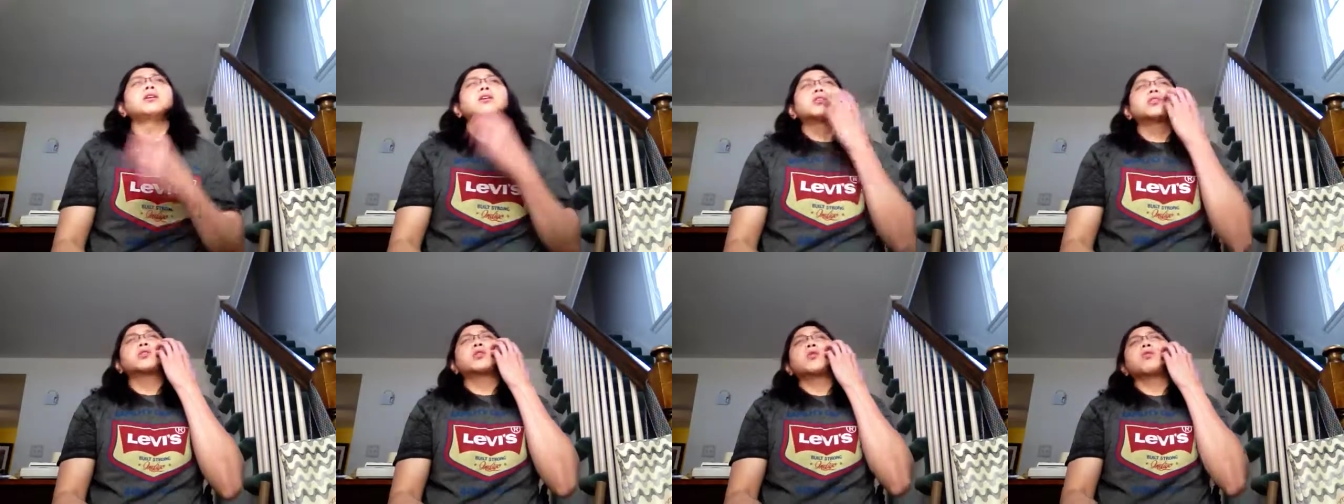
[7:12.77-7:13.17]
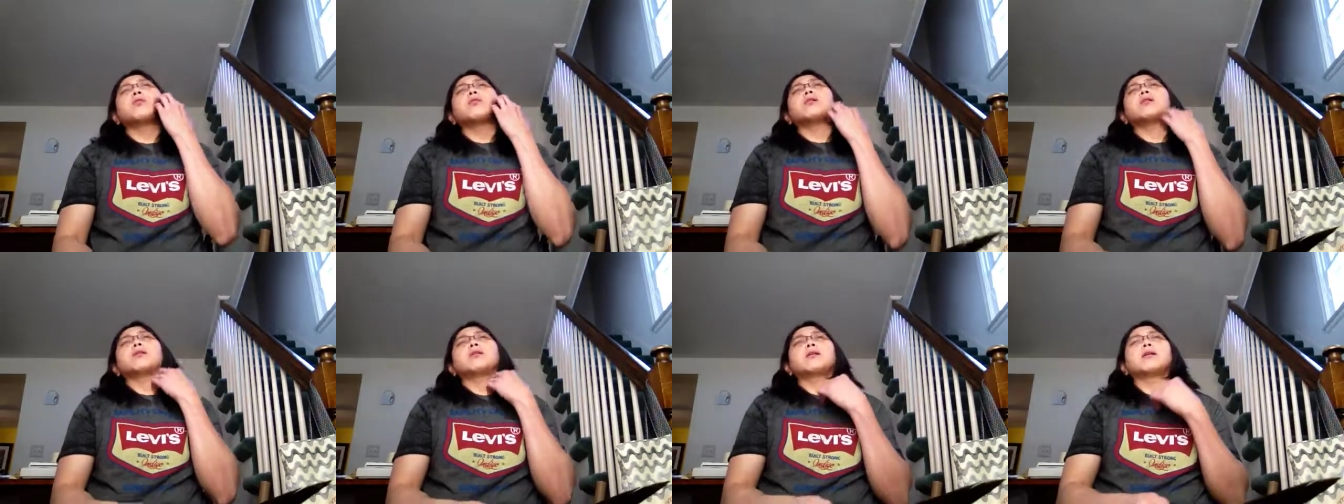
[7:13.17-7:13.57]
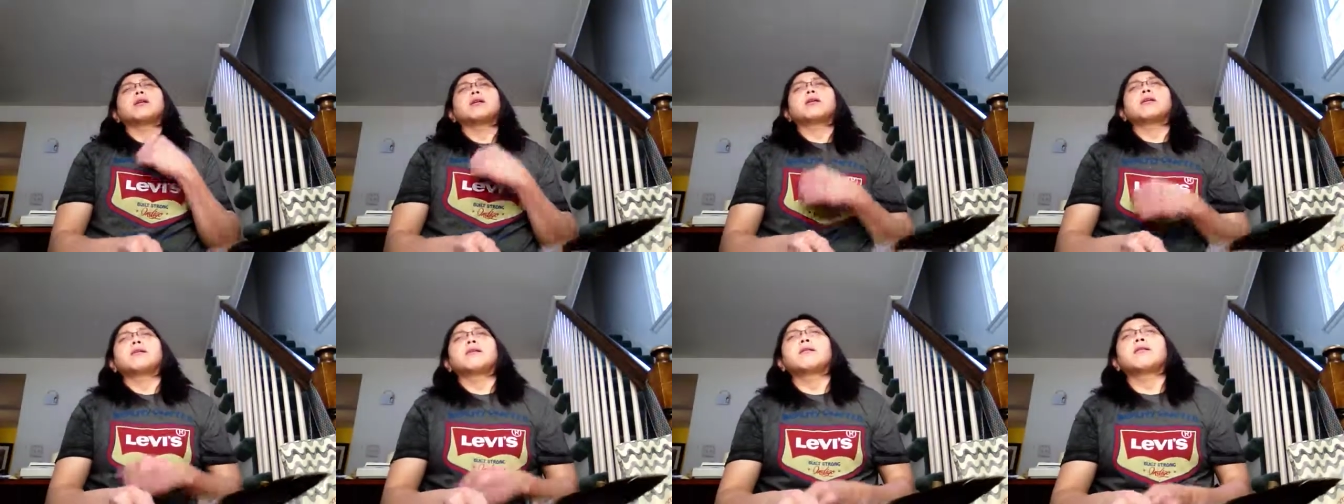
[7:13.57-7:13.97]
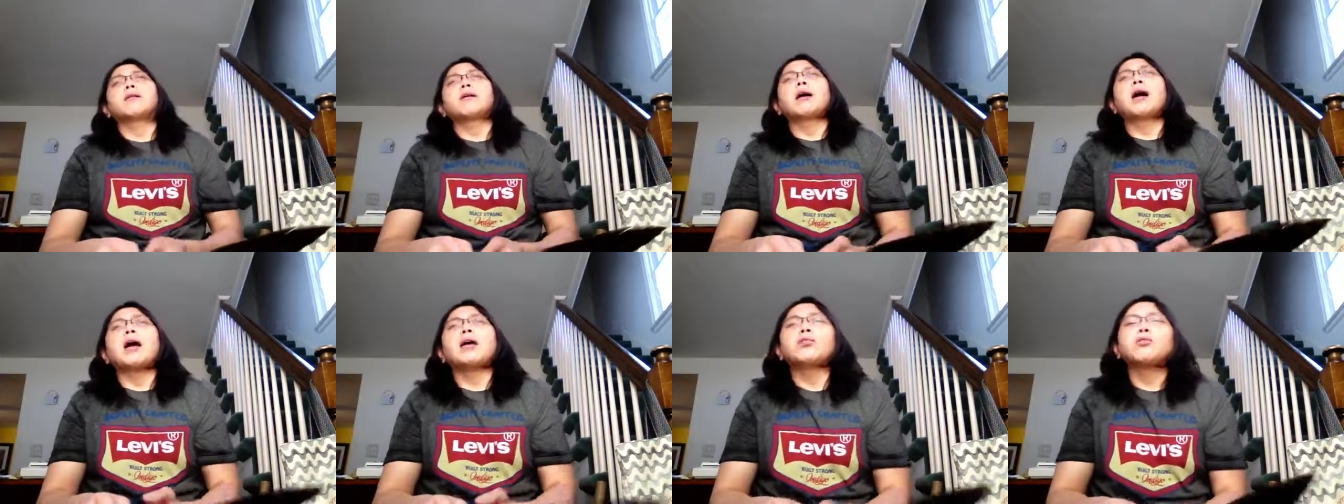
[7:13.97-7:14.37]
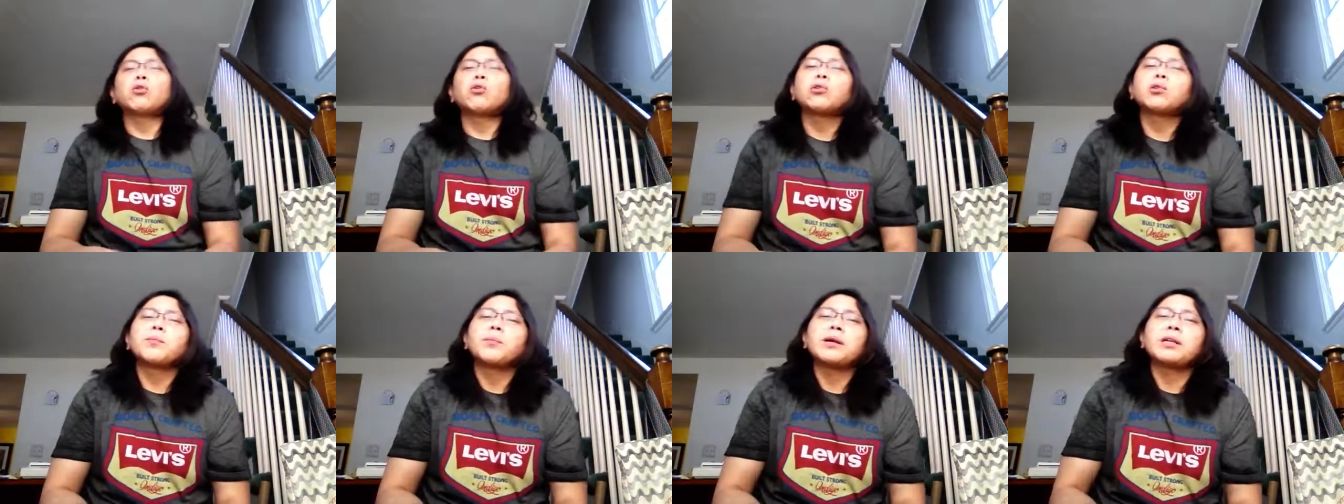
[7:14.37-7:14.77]
So I
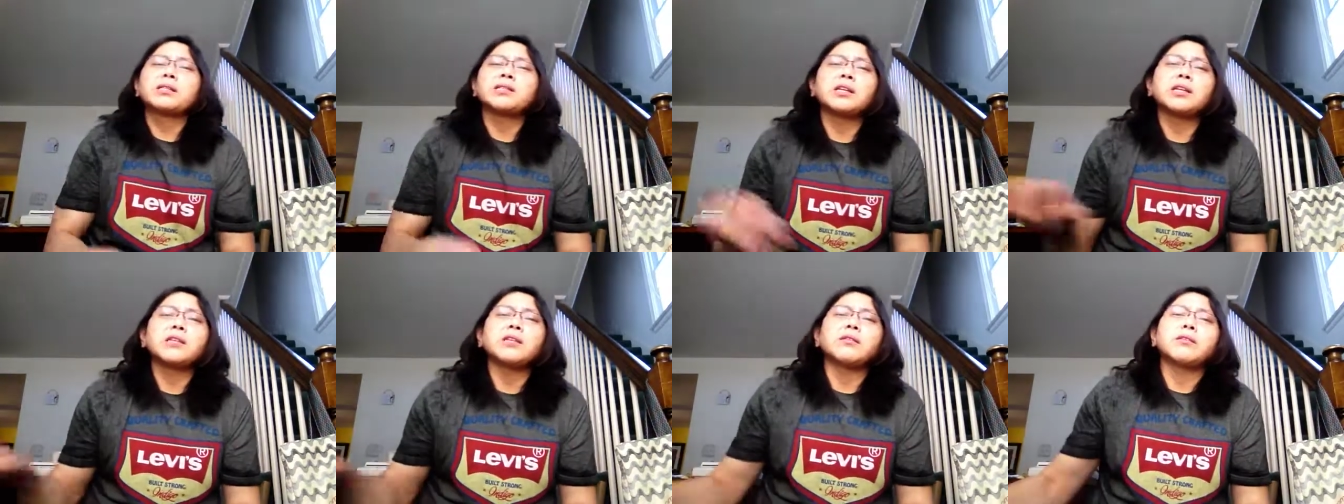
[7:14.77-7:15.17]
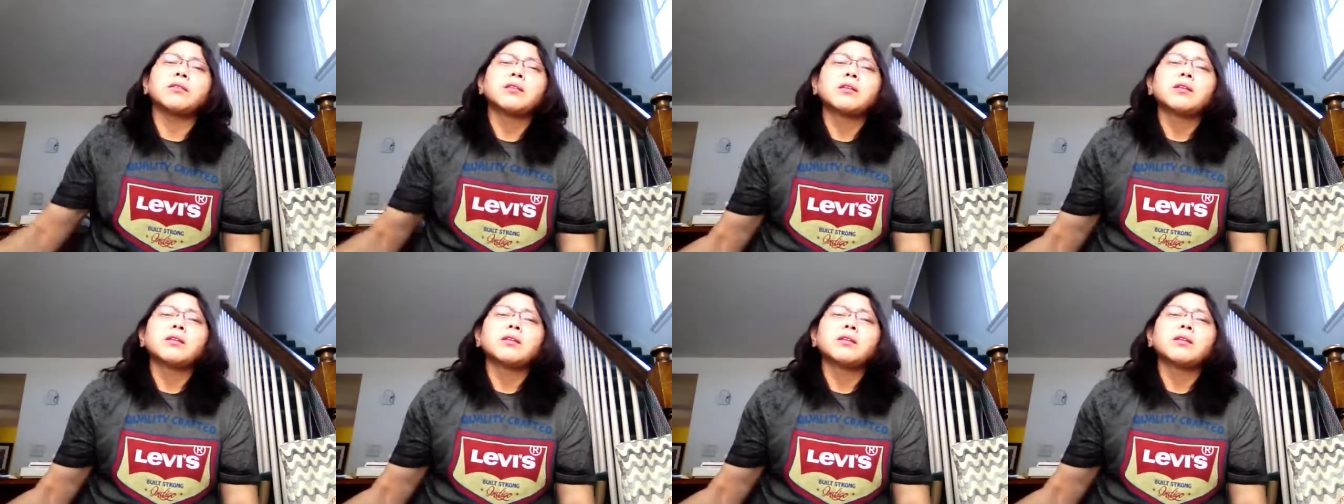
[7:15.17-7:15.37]
told them, I said,